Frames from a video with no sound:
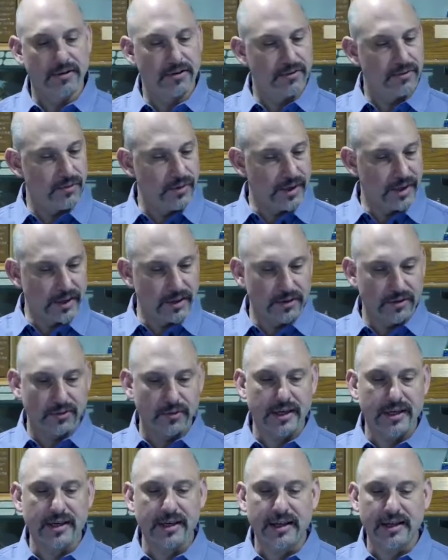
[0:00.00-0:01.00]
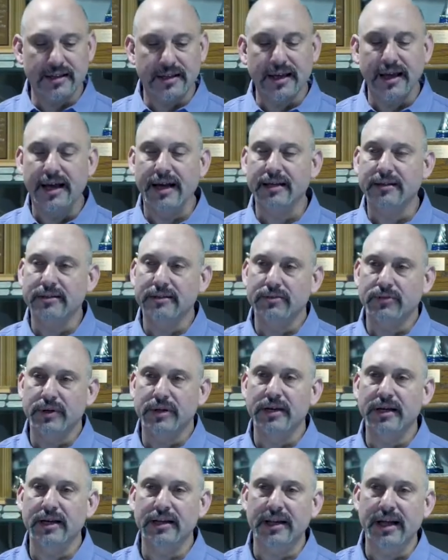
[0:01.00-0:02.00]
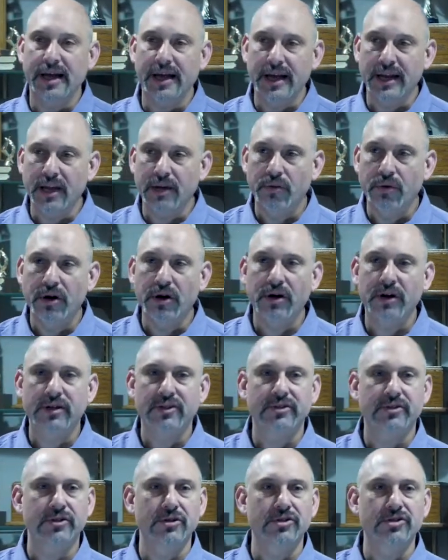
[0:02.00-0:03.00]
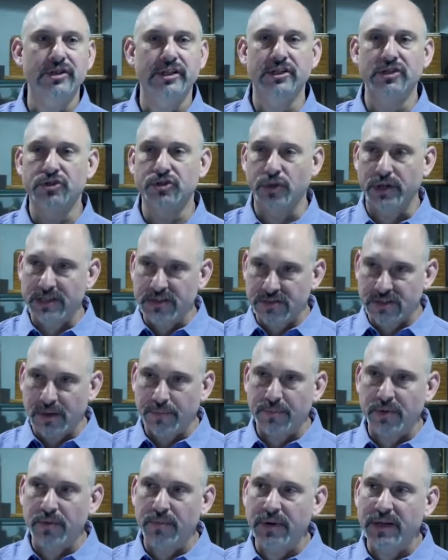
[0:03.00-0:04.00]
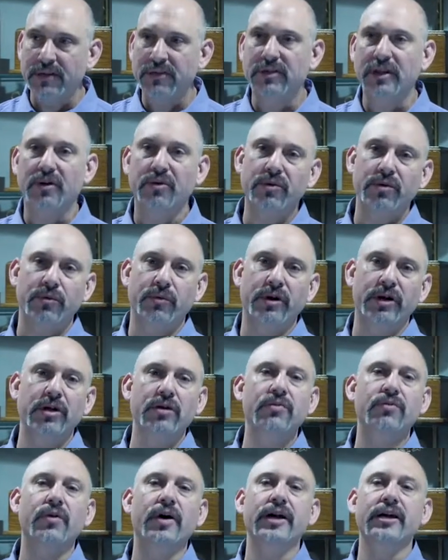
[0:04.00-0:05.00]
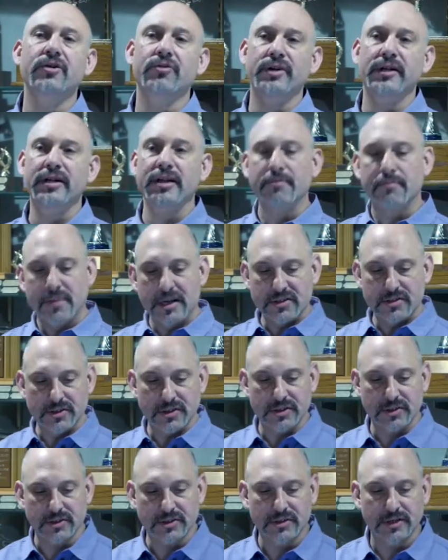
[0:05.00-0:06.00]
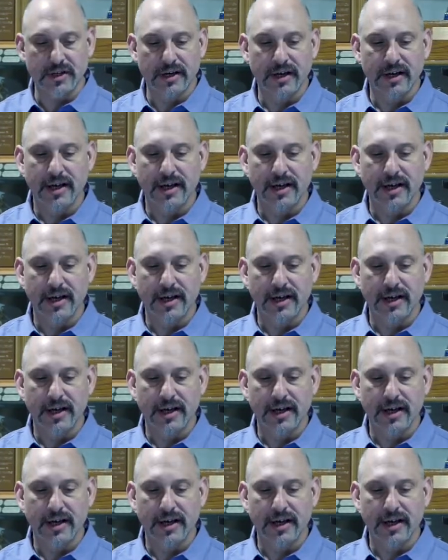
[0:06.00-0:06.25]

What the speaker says: We can get that anywhere. It's usually in joint supplements where you find green lip mussels.